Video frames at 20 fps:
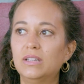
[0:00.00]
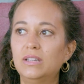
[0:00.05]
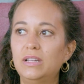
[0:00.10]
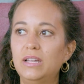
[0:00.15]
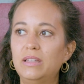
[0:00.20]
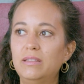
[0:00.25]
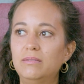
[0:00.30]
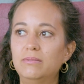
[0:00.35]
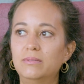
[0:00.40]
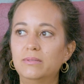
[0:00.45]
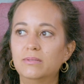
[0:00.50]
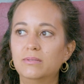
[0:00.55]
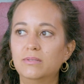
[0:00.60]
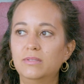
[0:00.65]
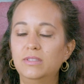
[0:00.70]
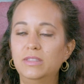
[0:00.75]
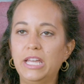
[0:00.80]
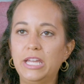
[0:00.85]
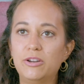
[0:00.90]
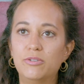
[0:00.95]
And
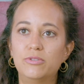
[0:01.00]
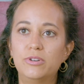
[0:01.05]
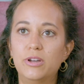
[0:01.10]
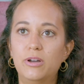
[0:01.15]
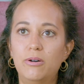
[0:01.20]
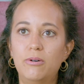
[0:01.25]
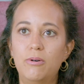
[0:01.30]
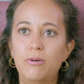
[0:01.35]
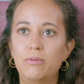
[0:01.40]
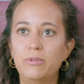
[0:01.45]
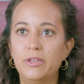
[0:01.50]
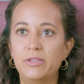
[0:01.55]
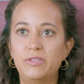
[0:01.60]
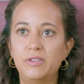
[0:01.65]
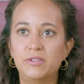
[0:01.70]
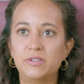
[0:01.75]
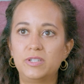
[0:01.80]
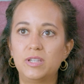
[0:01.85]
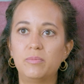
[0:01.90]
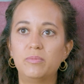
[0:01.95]
they don't know that
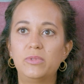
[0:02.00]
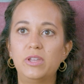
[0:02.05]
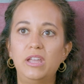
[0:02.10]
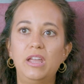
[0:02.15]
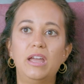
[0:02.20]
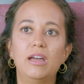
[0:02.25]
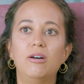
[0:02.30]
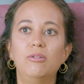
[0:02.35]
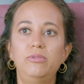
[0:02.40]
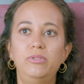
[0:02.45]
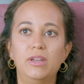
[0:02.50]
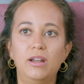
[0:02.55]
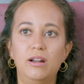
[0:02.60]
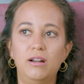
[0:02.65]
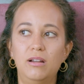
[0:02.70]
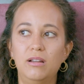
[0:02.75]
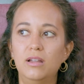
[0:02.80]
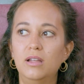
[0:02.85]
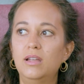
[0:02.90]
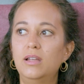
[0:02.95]
there's something out
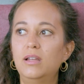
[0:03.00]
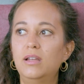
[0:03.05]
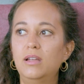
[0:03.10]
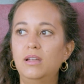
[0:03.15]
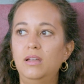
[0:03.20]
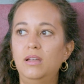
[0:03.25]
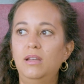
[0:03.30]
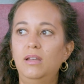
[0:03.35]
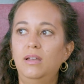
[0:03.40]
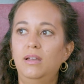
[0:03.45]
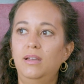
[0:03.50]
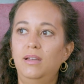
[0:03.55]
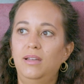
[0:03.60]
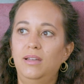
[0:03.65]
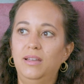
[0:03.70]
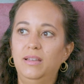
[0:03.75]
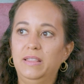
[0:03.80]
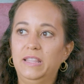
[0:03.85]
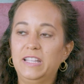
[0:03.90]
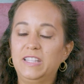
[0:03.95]
there
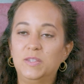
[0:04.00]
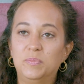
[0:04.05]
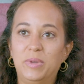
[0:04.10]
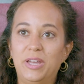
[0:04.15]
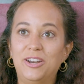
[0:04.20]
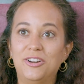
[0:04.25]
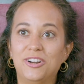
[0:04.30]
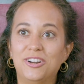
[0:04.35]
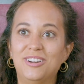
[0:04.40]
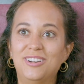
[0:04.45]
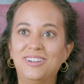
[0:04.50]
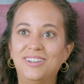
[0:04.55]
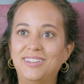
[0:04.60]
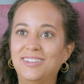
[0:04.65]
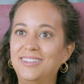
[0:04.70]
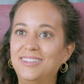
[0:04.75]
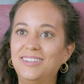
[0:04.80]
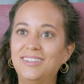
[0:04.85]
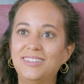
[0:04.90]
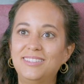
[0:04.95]
that's better,
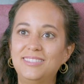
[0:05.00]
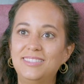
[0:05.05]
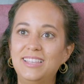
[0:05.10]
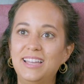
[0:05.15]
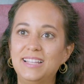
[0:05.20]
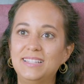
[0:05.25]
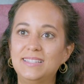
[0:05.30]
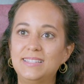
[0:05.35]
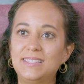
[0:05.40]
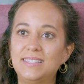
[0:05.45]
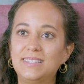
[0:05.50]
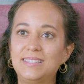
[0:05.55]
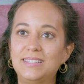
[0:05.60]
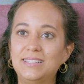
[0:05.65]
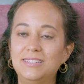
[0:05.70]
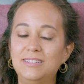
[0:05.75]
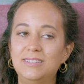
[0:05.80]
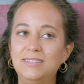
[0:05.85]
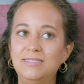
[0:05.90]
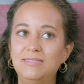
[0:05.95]

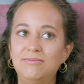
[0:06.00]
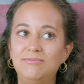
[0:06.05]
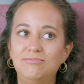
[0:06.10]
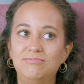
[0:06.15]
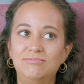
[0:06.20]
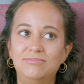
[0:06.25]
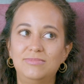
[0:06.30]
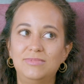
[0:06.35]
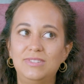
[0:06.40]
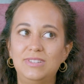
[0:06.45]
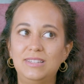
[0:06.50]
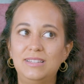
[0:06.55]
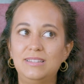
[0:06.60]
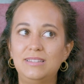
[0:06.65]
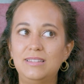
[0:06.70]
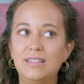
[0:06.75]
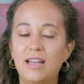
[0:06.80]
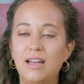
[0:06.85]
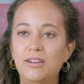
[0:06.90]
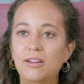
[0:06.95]
that's
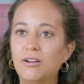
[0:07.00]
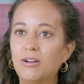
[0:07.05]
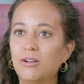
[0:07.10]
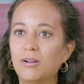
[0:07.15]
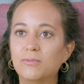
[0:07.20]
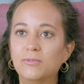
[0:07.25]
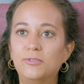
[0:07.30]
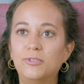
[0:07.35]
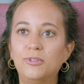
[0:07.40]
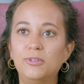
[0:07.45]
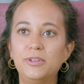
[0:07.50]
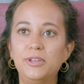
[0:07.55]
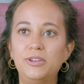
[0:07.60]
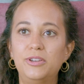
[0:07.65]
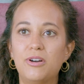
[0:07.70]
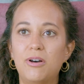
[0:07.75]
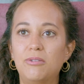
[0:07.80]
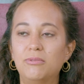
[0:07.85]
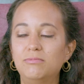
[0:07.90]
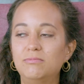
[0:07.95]
not harmful. You
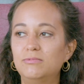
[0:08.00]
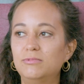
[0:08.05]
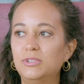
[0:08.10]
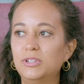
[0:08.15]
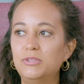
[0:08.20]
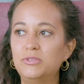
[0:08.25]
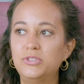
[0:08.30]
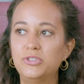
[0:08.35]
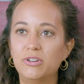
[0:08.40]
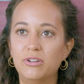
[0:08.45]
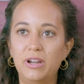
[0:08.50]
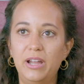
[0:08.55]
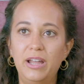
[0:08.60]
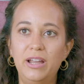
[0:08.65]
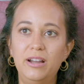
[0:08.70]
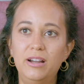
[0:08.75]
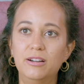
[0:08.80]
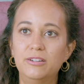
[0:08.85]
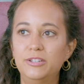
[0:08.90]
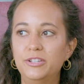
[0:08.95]
don't lose your
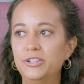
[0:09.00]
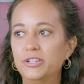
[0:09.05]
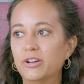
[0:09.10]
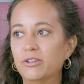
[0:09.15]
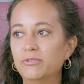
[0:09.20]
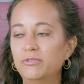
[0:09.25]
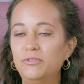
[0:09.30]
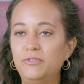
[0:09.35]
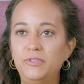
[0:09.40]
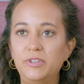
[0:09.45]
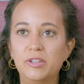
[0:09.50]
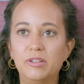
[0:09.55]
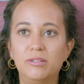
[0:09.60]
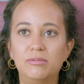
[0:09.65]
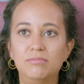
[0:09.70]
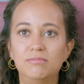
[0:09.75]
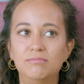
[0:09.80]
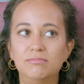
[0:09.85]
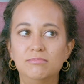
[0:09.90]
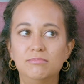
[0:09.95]
hair. You don't
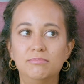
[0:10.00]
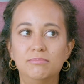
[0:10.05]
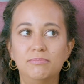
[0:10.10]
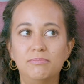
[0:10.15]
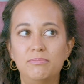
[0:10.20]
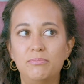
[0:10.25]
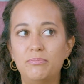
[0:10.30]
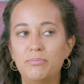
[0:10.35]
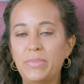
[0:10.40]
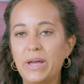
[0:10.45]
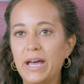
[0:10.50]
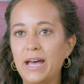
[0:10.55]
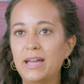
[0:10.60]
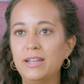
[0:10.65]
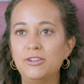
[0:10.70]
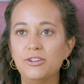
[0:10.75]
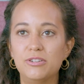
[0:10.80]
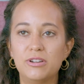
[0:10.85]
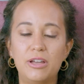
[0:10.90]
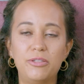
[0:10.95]
feel
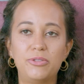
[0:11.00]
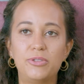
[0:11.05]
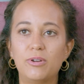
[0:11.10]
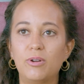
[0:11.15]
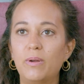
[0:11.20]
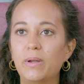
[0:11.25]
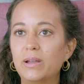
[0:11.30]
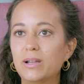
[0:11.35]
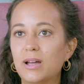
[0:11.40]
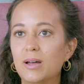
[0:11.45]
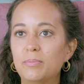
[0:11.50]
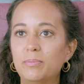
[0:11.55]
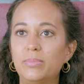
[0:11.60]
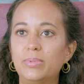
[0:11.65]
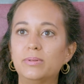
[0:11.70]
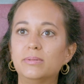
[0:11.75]
bad. You're not throwing up.